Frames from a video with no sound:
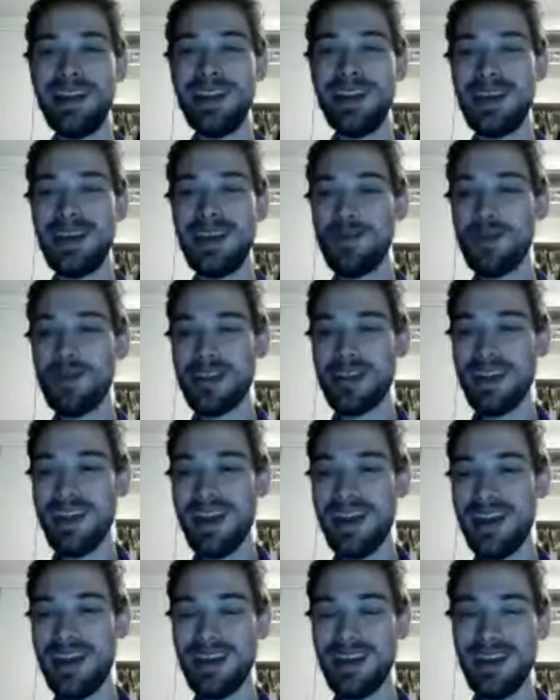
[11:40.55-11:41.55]
he was
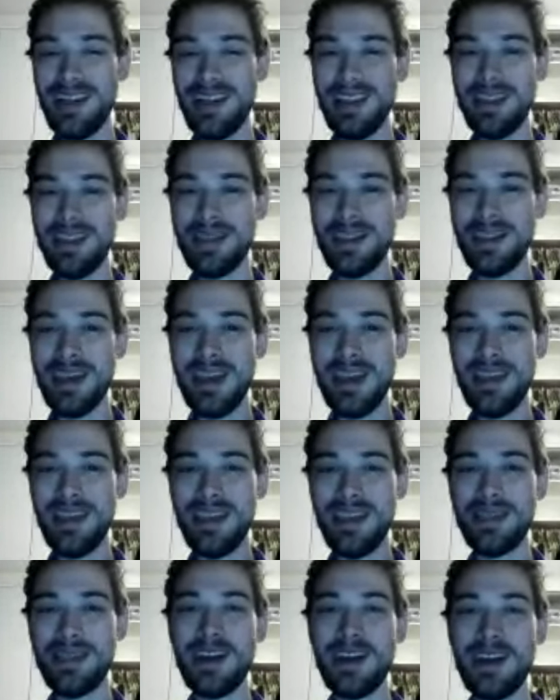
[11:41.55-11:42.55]
saying
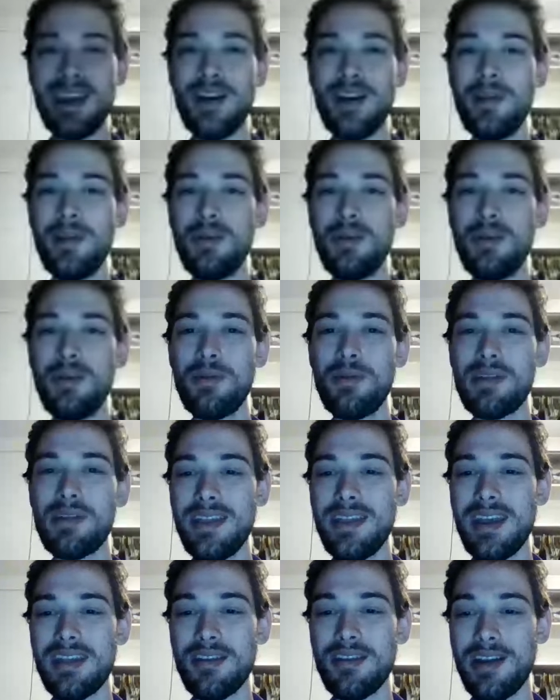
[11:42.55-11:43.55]
that Kobe was saying
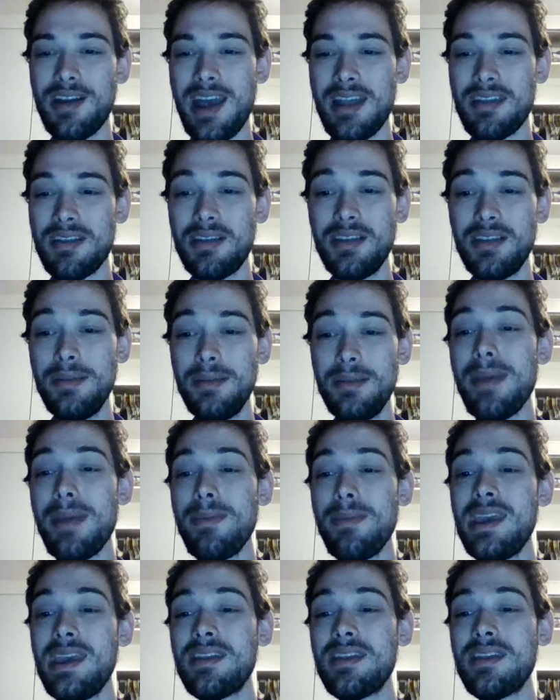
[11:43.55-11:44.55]
that sarcastically.
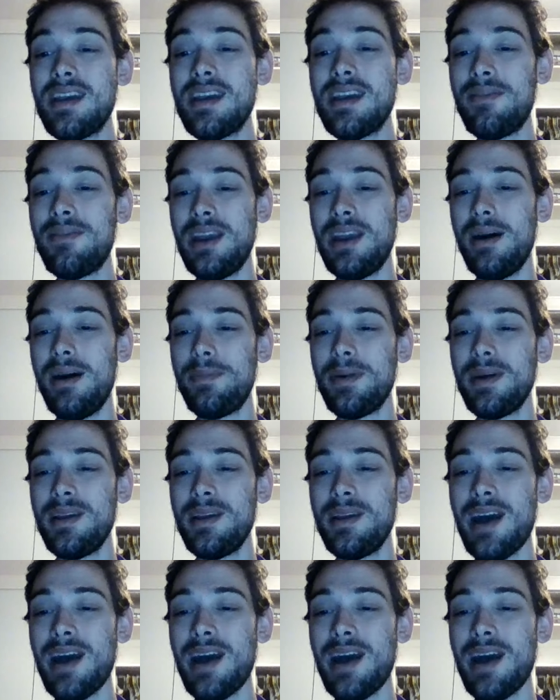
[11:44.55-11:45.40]
Maybe he's given up.